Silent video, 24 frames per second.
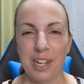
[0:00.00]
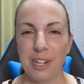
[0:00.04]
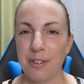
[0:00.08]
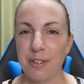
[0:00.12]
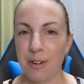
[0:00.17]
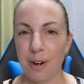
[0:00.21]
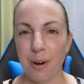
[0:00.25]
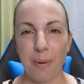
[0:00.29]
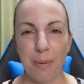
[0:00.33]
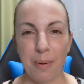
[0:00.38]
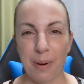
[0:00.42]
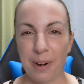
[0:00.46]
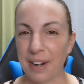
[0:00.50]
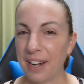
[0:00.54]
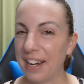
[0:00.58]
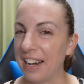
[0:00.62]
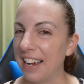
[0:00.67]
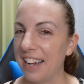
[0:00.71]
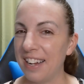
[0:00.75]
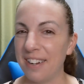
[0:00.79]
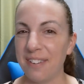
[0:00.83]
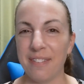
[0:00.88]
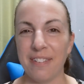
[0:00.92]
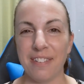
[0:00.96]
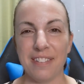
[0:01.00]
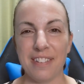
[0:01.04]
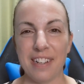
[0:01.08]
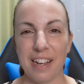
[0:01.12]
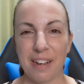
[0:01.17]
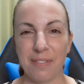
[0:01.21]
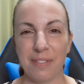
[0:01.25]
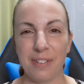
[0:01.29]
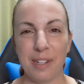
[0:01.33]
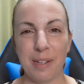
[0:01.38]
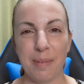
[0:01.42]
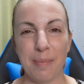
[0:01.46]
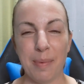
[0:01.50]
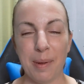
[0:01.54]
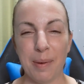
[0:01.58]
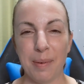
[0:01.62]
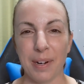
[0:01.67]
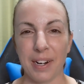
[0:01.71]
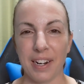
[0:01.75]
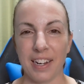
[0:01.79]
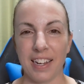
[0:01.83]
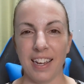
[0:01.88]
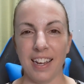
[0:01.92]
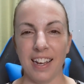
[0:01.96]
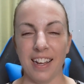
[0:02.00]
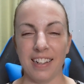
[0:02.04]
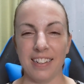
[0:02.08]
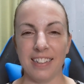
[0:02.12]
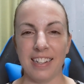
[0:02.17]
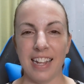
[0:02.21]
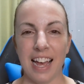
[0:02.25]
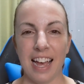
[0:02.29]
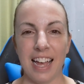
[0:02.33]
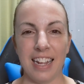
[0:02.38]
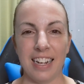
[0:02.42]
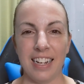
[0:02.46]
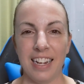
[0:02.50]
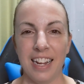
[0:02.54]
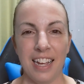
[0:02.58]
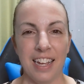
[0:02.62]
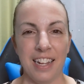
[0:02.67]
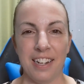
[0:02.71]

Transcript: Don't worry, I will definitely be working on that.